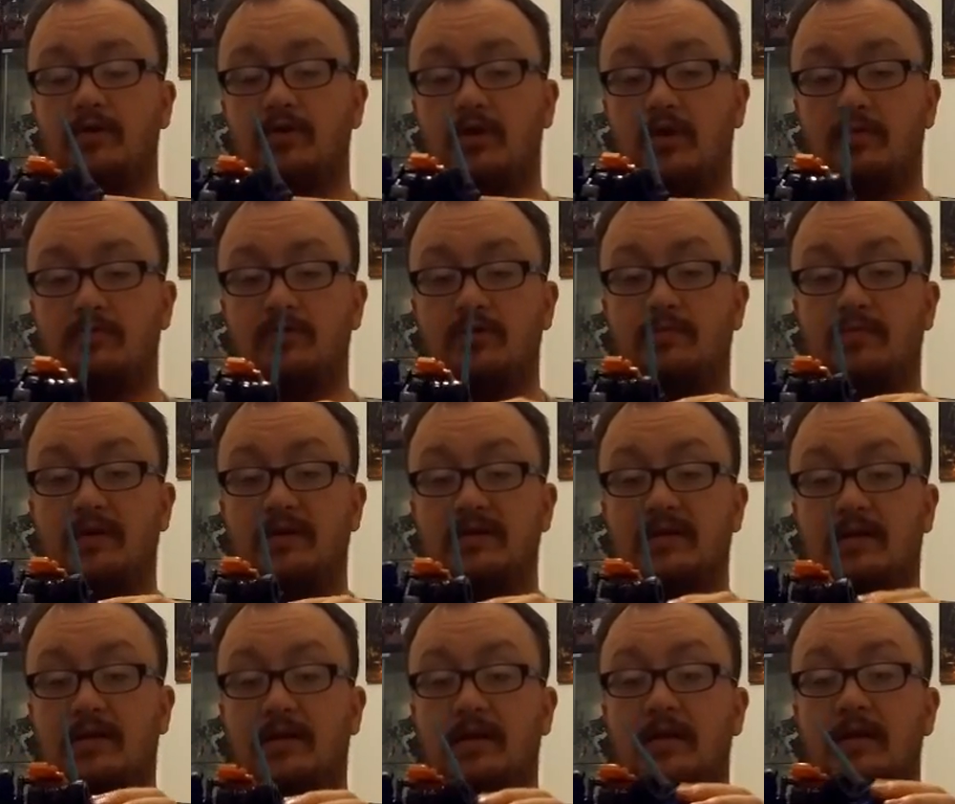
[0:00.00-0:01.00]
His arms are
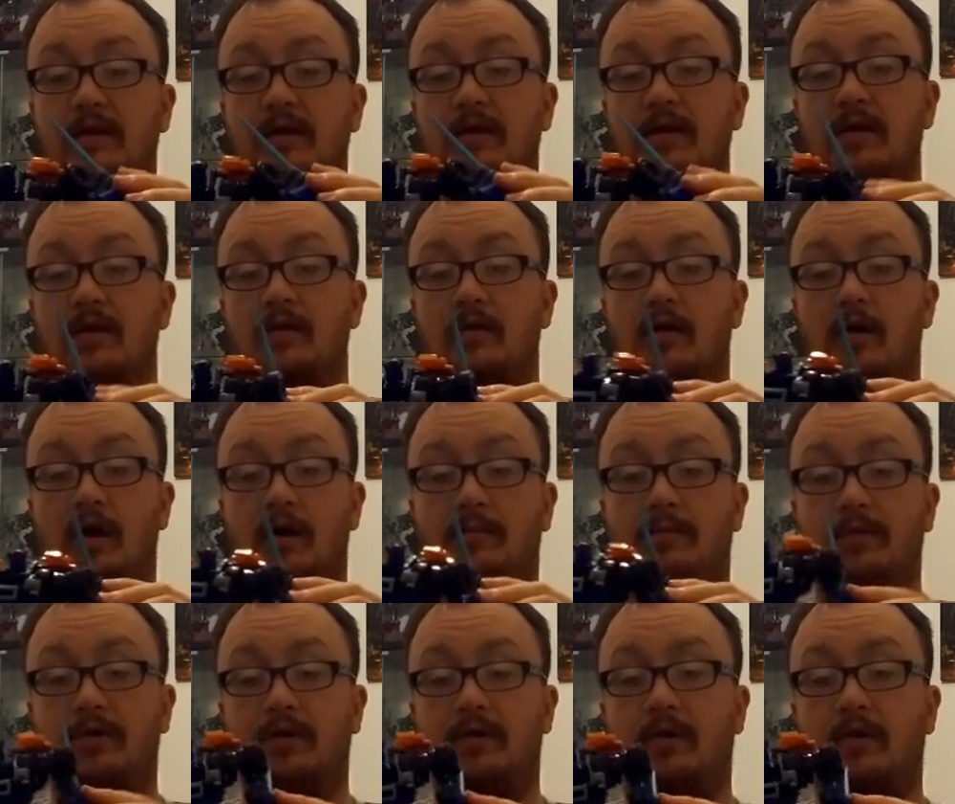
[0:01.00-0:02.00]
basically
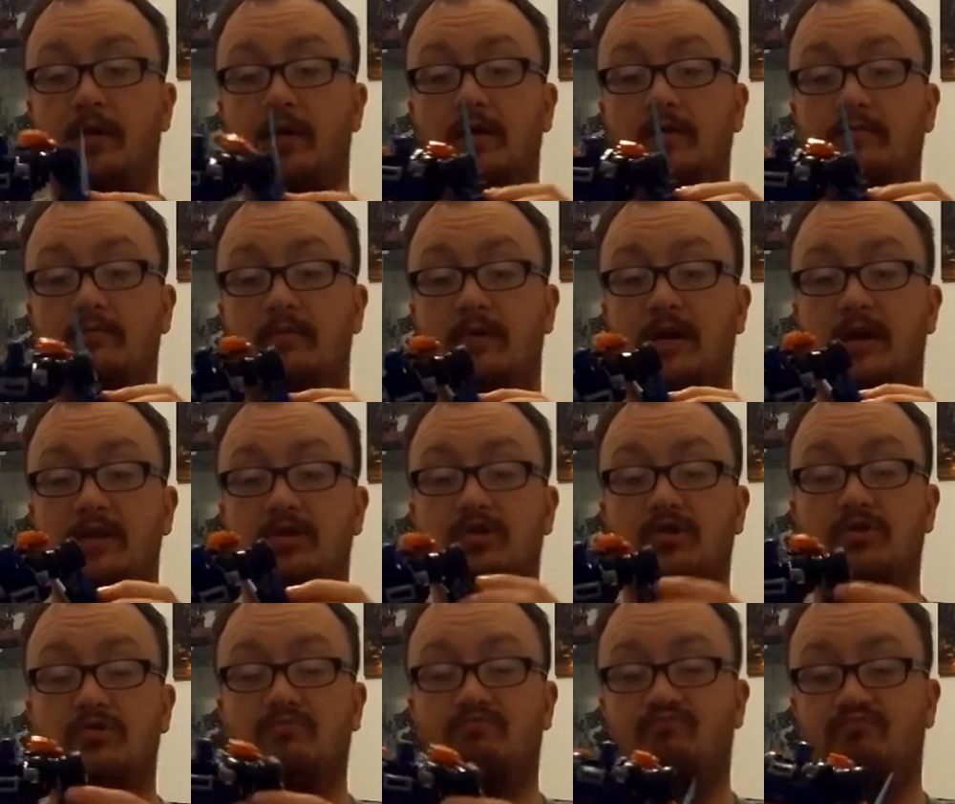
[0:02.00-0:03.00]
up and down, and
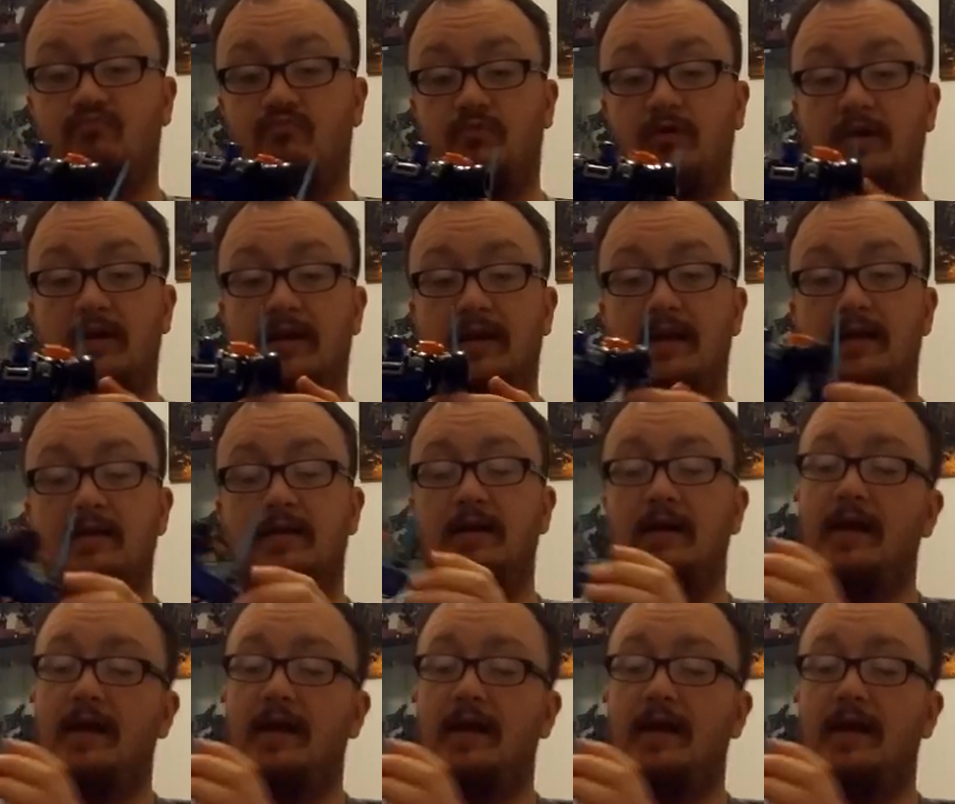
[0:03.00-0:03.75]
that's really it.